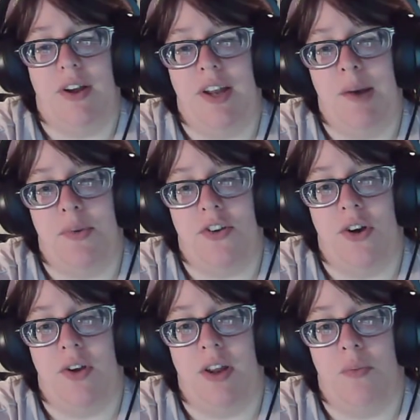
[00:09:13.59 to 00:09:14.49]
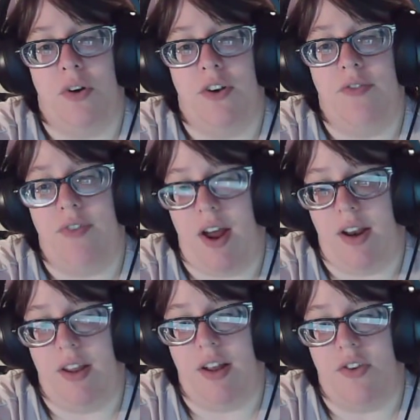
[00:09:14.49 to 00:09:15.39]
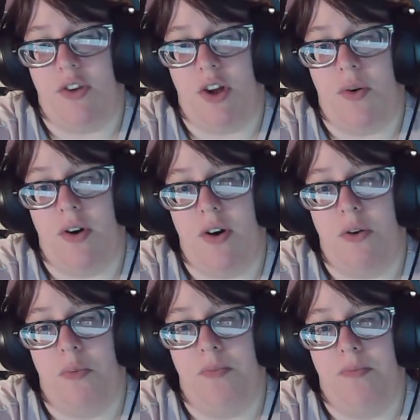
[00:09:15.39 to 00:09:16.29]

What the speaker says: an episode in where she finally gets to go home,